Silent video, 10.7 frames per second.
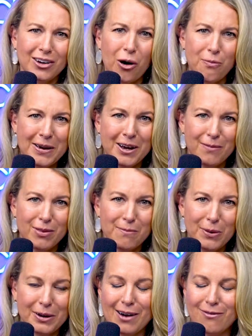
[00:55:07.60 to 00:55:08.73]
go pick up the
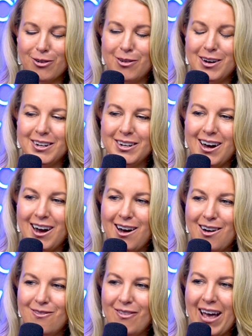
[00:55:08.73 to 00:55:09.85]
book, everyone.
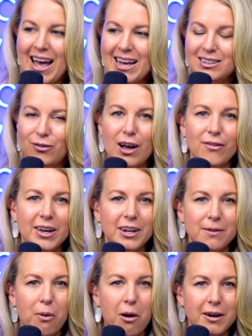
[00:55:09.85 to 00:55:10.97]
Um, and if you have
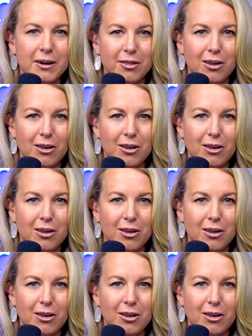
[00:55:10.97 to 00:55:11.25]
any parting